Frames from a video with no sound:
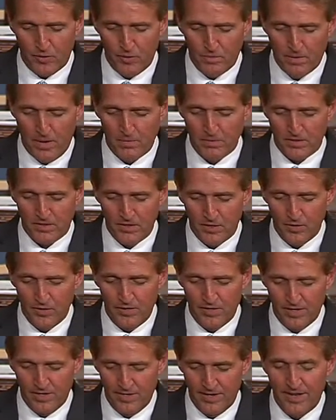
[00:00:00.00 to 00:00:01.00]
Republic
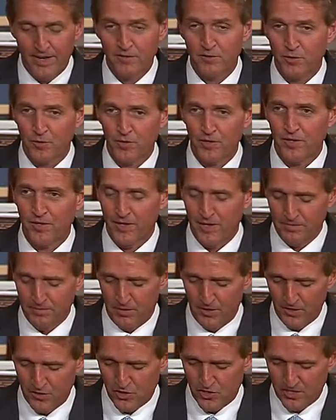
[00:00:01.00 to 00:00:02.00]
noted in an editorial on
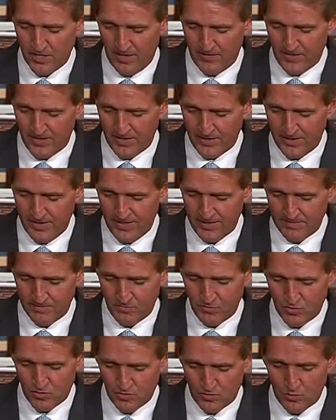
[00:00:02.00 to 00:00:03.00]
March 7th
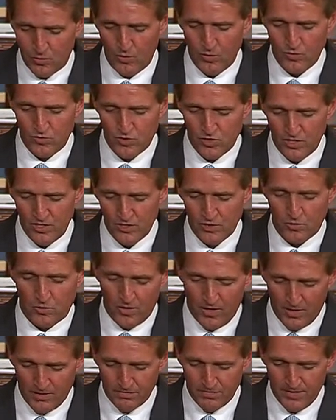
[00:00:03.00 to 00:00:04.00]
that, quote, she's
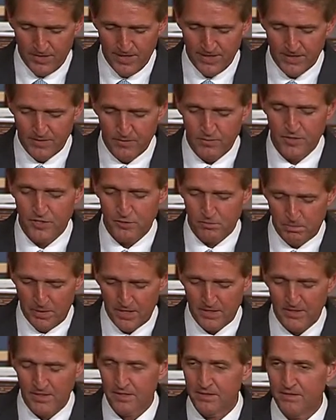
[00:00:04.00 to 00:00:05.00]
qualified,
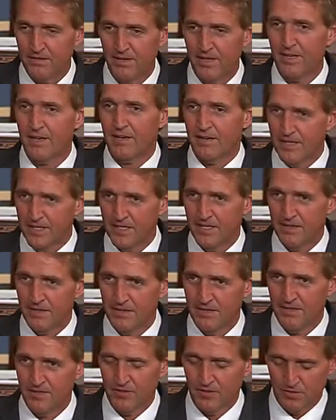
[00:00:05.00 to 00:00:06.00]
respected, and
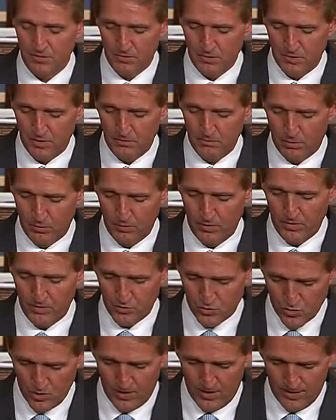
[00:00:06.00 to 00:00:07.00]
needed to do an
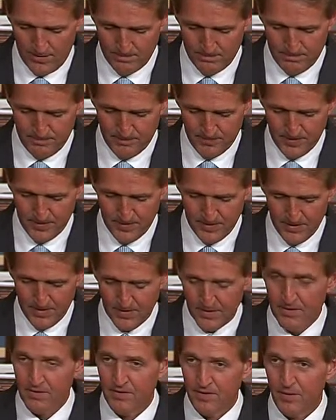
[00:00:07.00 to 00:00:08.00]
important job.
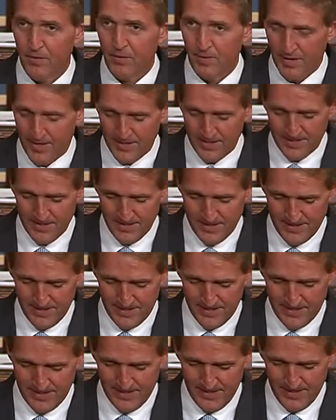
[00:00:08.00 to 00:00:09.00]
They're right.
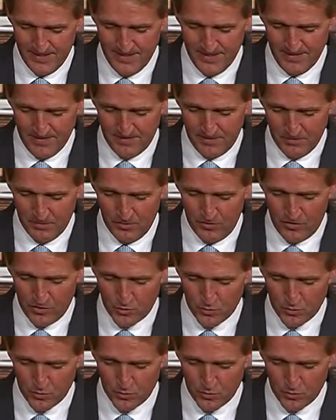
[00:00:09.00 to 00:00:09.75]
For more than